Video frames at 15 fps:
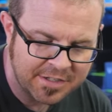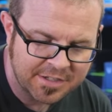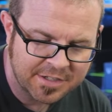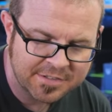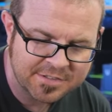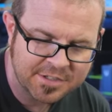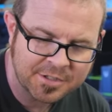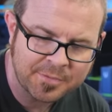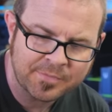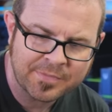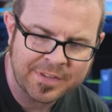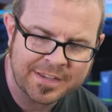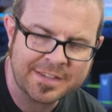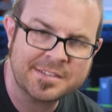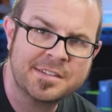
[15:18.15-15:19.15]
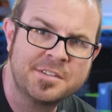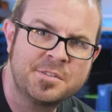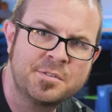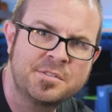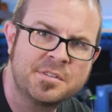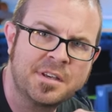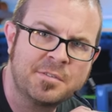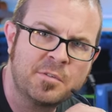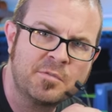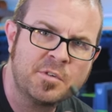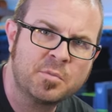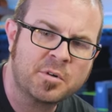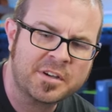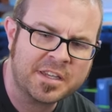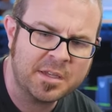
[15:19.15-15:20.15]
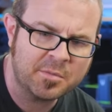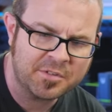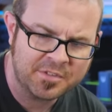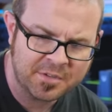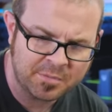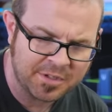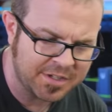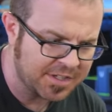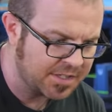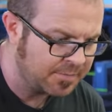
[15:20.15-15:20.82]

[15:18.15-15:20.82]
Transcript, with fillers: Also, I guess I do still have a few more cables to plug